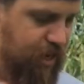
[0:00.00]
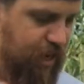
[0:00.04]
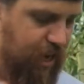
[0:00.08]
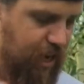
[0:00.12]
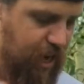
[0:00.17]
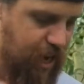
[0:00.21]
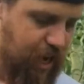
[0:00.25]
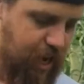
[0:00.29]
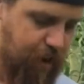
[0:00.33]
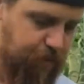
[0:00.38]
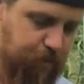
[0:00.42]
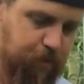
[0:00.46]

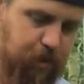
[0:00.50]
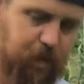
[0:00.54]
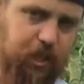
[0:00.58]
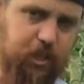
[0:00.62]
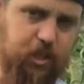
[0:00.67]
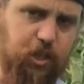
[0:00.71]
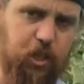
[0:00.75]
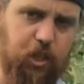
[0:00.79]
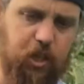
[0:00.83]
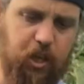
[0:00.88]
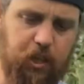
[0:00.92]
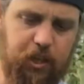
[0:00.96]

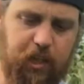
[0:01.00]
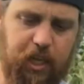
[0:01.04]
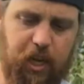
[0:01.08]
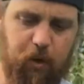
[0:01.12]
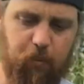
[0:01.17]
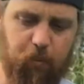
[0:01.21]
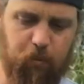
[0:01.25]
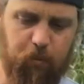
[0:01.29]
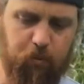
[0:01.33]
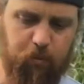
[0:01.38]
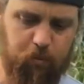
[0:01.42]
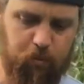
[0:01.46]
So you got that,
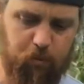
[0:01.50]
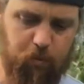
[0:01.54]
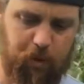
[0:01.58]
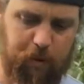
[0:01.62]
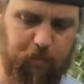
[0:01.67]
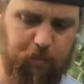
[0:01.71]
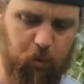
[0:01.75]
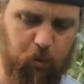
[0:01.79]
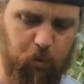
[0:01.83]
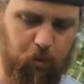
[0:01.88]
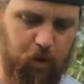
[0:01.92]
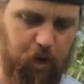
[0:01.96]

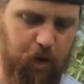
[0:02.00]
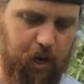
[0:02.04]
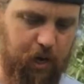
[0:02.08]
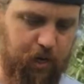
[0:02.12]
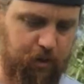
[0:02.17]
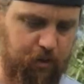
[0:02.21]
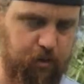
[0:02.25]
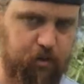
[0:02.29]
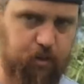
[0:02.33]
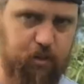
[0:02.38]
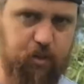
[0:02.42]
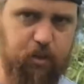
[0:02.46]
1 more wire,
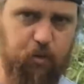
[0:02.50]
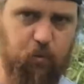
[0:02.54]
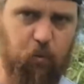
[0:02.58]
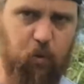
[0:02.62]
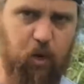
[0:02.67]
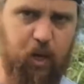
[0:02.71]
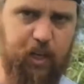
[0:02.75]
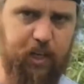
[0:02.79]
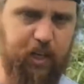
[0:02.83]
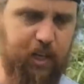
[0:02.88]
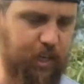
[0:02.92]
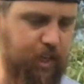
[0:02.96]
some
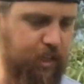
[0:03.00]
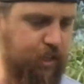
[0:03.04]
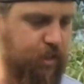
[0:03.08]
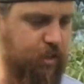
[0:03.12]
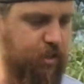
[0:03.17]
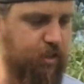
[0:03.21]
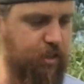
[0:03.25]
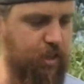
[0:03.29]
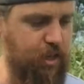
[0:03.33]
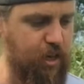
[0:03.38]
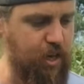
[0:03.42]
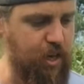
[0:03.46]
wire
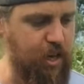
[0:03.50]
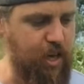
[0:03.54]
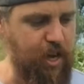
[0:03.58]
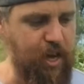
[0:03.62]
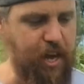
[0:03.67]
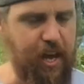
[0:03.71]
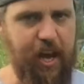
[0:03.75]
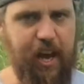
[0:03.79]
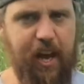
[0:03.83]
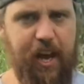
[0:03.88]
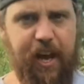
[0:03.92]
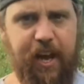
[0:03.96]
cutters,
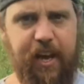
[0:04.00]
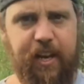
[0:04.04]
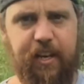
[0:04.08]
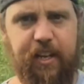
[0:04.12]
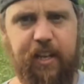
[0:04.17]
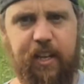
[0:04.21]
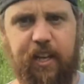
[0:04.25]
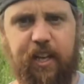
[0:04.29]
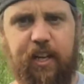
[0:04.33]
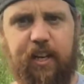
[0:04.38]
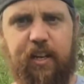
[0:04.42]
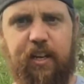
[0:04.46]
and
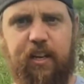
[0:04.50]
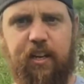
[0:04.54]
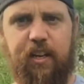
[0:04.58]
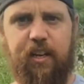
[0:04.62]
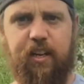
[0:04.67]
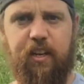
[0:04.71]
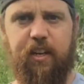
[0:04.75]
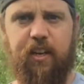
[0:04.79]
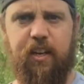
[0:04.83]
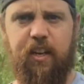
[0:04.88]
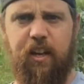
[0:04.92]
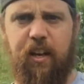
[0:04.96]
then
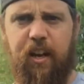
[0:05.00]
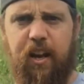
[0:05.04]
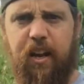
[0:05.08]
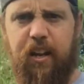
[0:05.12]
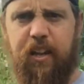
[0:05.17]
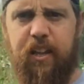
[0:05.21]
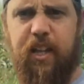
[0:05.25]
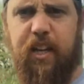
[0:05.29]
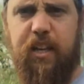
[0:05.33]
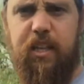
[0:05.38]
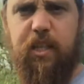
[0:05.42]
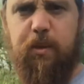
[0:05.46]

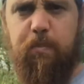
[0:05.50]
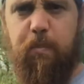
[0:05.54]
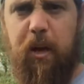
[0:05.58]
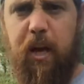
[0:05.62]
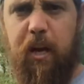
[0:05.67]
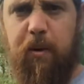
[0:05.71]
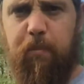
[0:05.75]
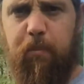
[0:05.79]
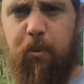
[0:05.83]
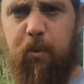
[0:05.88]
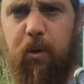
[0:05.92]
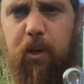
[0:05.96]
these
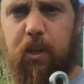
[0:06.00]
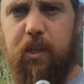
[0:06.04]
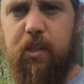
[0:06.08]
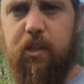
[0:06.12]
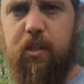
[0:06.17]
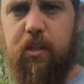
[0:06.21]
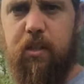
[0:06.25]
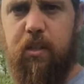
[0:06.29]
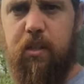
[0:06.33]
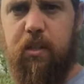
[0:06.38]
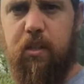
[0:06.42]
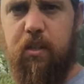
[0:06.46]
bad
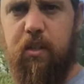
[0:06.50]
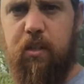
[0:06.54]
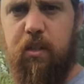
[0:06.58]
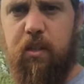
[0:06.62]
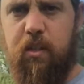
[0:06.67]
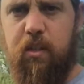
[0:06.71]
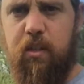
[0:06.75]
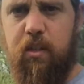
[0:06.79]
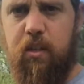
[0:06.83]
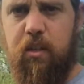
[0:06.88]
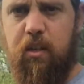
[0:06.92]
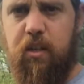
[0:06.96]
boys.
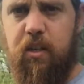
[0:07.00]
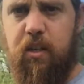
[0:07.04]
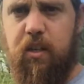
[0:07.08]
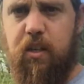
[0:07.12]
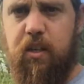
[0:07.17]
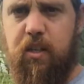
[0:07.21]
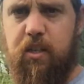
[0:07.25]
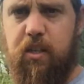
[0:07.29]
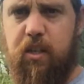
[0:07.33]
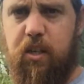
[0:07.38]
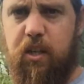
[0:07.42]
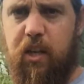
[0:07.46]

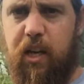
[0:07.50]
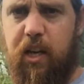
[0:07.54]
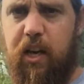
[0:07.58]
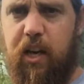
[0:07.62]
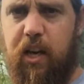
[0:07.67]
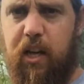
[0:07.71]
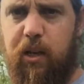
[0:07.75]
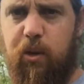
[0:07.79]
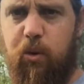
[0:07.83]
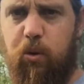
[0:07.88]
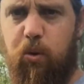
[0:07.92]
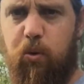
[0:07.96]
So they
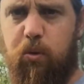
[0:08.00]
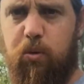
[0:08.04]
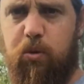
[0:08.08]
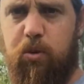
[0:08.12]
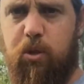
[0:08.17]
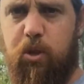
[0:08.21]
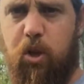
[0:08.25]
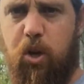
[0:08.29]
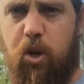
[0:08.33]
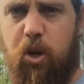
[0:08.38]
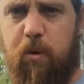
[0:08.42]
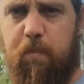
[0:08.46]
are called
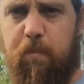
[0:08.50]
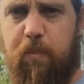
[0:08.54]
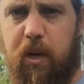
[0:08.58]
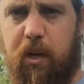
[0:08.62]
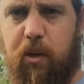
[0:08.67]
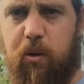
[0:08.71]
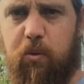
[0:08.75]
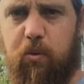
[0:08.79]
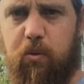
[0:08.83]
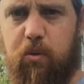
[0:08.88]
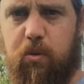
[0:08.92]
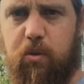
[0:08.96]

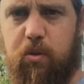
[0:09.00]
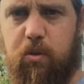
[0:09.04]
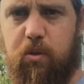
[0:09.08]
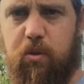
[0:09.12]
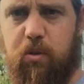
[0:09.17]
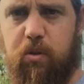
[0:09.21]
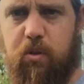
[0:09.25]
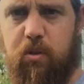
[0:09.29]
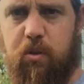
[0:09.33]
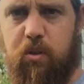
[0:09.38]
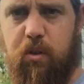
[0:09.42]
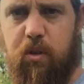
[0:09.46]
turnbuckles,
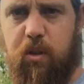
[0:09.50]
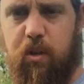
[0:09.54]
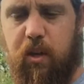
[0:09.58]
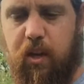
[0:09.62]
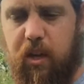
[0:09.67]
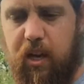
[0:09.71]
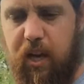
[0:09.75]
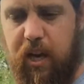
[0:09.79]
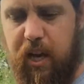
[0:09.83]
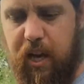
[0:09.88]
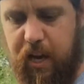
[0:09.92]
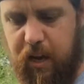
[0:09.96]

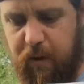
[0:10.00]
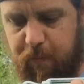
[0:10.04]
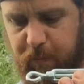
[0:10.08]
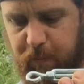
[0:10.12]
and